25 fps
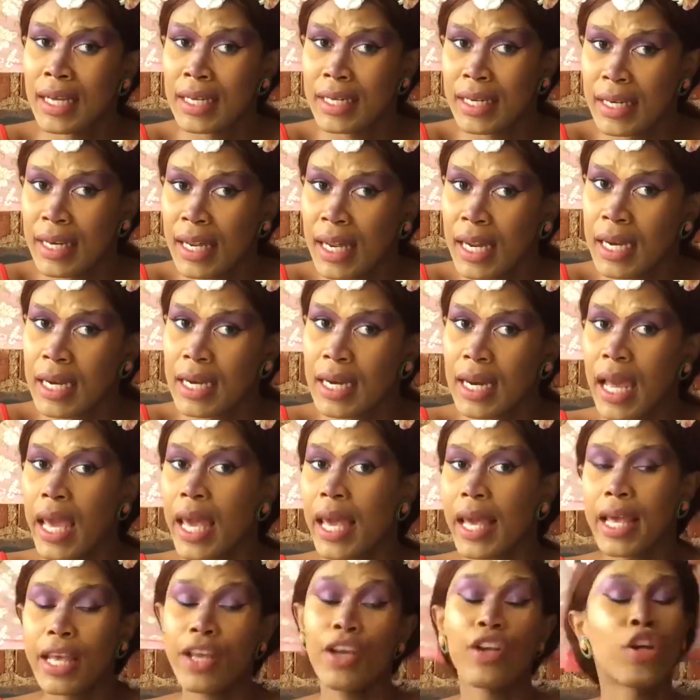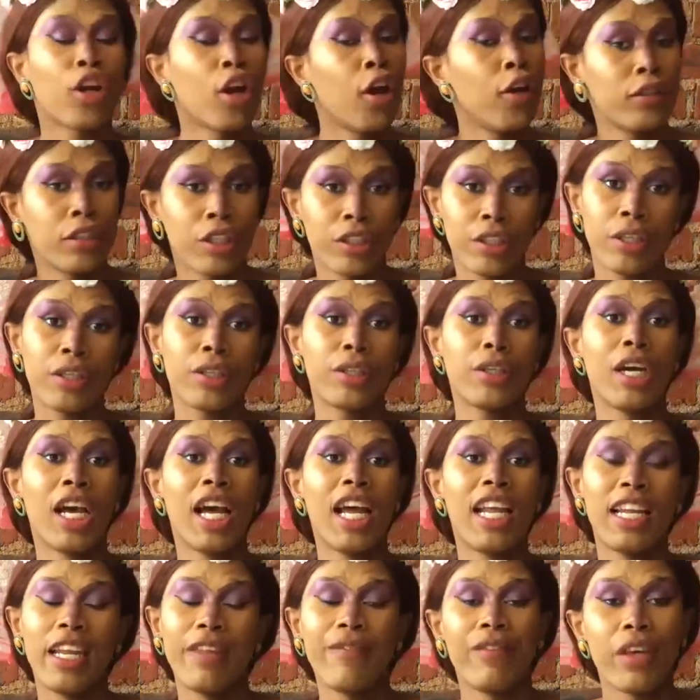and then like you're closer to
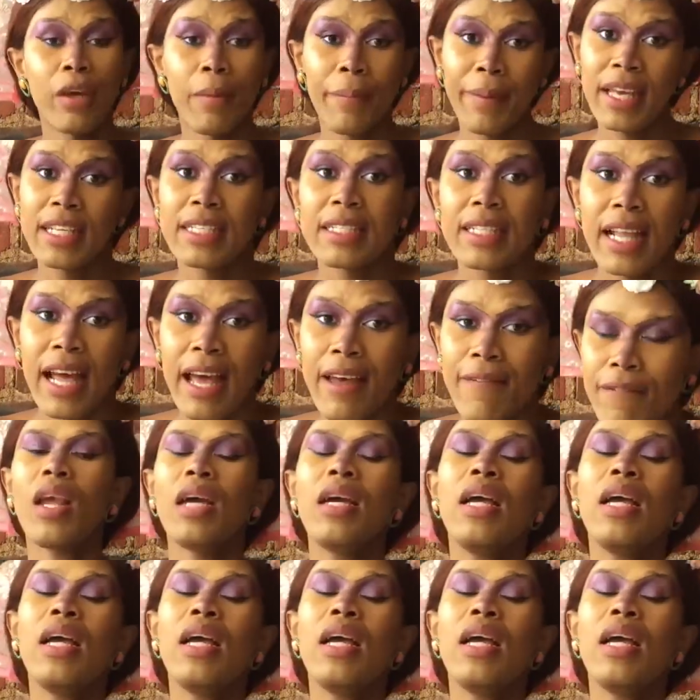living your best life.